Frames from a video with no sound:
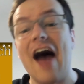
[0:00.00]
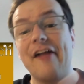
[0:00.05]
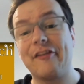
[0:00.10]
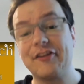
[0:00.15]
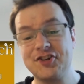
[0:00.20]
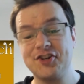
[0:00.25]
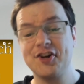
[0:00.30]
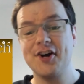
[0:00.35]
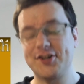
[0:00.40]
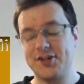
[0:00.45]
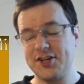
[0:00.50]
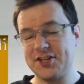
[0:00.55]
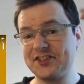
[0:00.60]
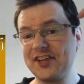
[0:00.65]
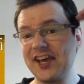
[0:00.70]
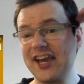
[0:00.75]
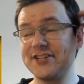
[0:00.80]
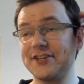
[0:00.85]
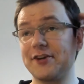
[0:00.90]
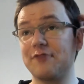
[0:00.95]
And the church and
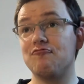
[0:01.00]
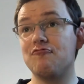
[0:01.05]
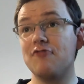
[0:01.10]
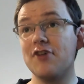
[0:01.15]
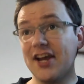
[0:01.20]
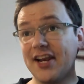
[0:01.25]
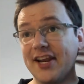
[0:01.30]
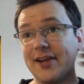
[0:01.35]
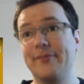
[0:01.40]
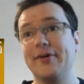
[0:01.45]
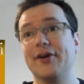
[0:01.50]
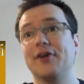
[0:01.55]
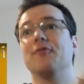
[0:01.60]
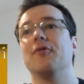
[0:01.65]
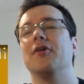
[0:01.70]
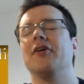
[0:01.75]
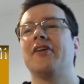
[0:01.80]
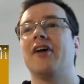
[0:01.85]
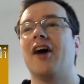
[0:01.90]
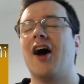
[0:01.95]
state is a really big
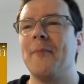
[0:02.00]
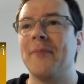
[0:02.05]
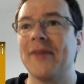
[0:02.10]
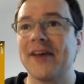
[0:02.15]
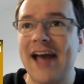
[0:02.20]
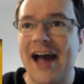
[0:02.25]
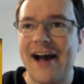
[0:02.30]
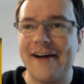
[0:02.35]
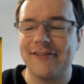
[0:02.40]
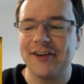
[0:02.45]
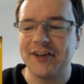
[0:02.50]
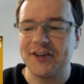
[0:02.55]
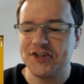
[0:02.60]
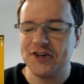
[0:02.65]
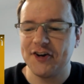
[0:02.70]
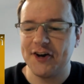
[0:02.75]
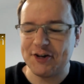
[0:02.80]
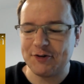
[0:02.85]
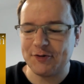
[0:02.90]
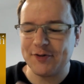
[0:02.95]
one. The Catholic
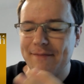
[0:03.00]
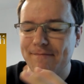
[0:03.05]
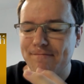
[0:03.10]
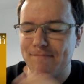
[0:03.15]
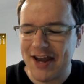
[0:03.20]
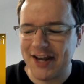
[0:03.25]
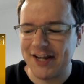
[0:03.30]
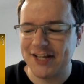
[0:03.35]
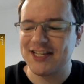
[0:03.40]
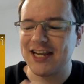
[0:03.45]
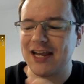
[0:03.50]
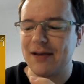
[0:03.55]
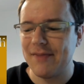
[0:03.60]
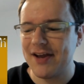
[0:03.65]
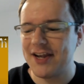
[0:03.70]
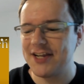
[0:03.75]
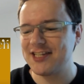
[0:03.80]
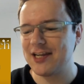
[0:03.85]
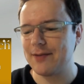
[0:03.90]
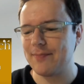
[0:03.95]
Church was immensely,
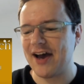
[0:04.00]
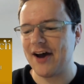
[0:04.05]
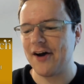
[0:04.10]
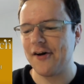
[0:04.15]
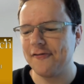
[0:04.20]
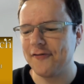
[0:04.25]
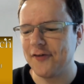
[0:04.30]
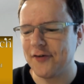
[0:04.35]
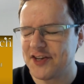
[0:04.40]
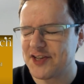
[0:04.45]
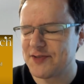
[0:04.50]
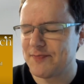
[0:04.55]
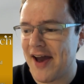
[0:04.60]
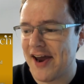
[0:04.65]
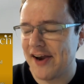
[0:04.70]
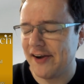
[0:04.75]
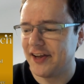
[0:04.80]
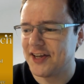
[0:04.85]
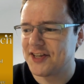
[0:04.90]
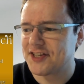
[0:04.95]
immensely powerful in
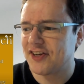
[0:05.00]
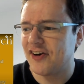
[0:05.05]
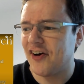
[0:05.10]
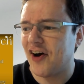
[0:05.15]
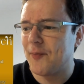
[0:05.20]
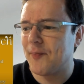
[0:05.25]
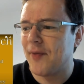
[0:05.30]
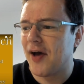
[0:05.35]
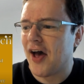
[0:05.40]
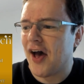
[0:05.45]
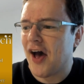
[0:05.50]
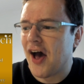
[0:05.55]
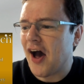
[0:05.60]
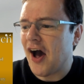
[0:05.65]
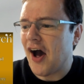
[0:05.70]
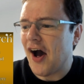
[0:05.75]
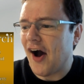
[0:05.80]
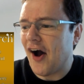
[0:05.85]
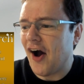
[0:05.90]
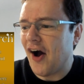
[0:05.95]
Spain at this time.
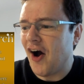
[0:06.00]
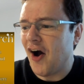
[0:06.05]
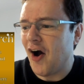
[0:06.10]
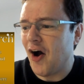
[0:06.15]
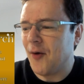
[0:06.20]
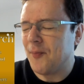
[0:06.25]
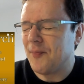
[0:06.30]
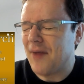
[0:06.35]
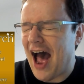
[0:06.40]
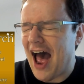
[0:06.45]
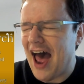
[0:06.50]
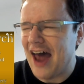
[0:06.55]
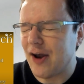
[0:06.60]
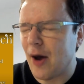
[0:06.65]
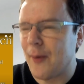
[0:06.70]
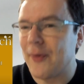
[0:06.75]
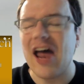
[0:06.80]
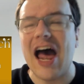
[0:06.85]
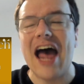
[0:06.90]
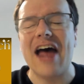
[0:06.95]
A
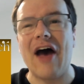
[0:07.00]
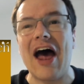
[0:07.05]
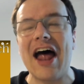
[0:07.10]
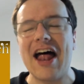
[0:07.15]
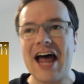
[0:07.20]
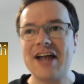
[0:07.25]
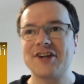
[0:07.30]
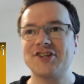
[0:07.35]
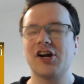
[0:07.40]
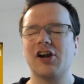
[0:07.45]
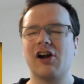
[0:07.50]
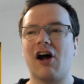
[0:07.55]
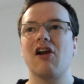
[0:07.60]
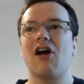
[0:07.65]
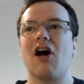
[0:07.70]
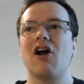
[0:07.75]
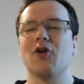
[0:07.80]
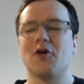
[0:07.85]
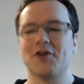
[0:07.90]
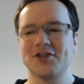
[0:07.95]

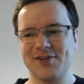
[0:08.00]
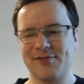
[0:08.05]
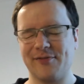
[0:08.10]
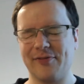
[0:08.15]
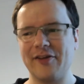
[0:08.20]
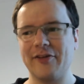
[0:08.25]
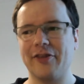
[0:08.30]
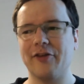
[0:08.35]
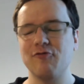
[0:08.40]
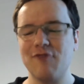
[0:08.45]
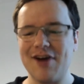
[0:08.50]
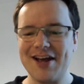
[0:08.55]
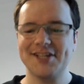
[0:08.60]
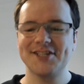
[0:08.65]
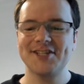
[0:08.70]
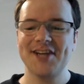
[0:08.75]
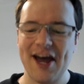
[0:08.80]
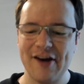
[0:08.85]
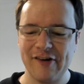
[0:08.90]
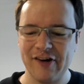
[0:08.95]
lot of the Red
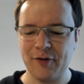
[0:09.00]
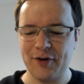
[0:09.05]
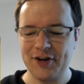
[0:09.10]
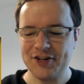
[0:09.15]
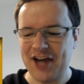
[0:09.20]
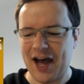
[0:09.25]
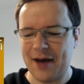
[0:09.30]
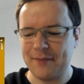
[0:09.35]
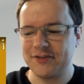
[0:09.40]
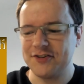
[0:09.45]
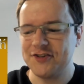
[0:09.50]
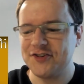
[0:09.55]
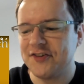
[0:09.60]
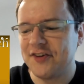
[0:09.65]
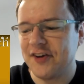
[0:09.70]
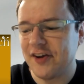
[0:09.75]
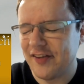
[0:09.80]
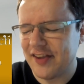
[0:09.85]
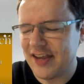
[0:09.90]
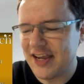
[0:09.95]
Terror, which happened
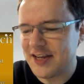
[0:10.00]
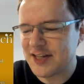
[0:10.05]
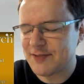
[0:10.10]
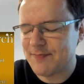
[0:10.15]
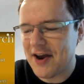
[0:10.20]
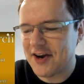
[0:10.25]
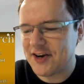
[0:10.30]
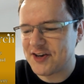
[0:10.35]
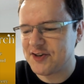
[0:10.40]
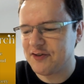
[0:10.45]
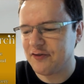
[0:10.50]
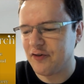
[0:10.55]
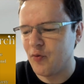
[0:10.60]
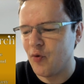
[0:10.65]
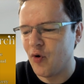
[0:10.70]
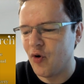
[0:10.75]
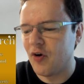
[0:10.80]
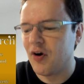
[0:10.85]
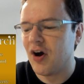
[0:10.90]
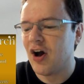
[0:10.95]
during the Spanish Civil
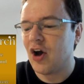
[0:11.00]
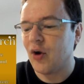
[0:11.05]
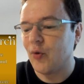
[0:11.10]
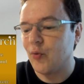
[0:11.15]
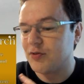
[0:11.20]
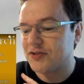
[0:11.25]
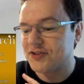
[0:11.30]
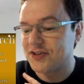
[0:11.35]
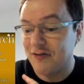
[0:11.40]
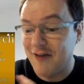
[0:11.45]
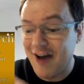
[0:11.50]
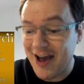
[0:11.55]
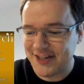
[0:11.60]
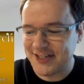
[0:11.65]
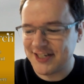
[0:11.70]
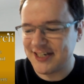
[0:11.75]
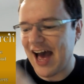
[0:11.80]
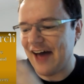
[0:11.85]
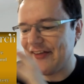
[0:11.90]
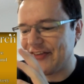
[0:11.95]
War, was
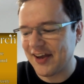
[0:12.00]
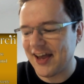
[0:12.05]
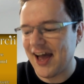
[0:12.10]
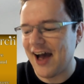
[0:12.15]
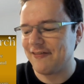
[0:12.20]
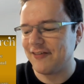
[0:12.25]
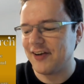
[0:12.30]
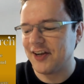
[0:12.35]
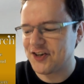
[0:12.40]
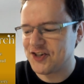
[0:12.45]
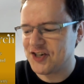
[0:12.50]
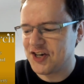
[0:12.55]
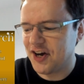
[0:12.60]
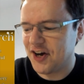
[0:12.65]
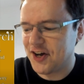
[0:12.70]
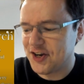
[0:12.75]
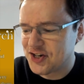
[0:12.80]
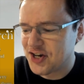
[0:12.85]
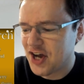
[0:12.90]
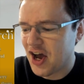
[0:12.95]
directed at the Catholic
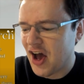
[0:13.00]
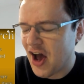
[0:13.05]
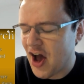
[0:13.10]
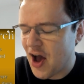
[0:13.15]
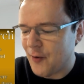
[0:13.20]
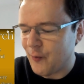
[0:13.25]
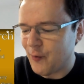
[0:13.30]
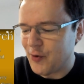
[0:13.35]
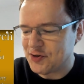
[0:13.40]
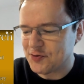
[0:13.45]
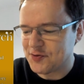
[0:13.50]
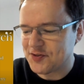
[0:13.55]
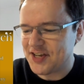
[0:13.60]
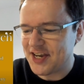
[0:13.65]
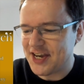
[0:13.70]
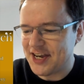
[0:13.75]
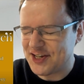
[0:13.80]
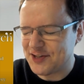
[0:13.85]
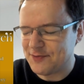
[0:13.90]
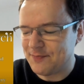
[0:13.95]
Church, which was
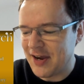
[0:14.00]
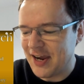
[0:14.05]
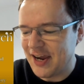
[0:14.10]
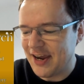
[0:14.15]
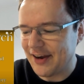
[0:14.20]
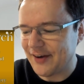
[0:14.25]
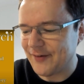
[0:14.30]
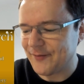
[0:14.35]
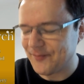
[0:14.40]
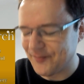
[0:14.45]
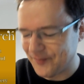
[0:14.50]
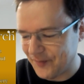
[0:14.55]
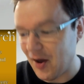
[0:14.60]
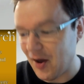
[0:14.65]
seen as being